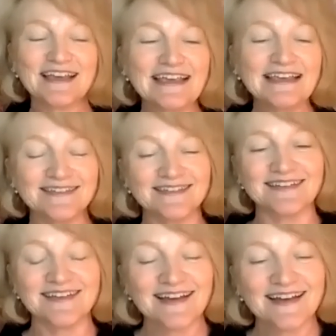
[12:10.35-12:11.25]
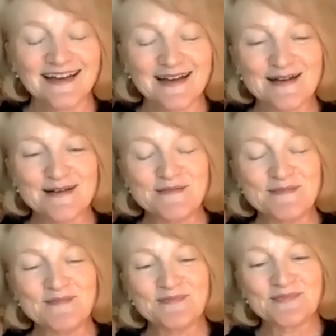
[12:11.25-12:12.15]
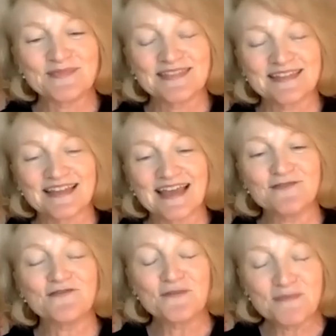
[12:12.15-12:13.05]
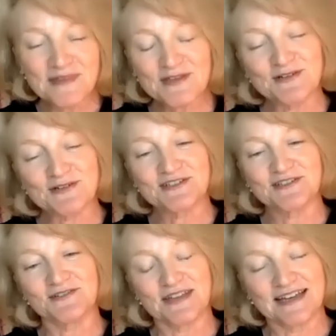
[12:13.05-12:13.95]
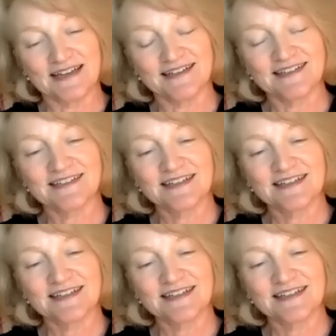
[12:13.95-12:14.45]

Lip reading: easy and familiar to do that.